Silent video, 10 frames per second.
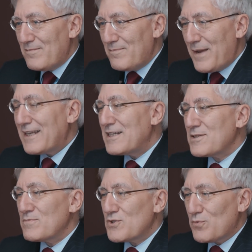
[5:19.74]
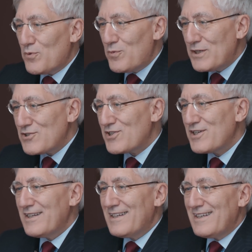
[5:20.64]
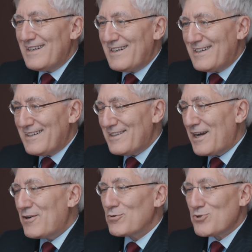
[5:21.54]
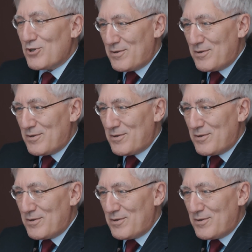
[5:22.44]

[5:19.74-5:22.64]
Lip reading: mechanisms through which a culture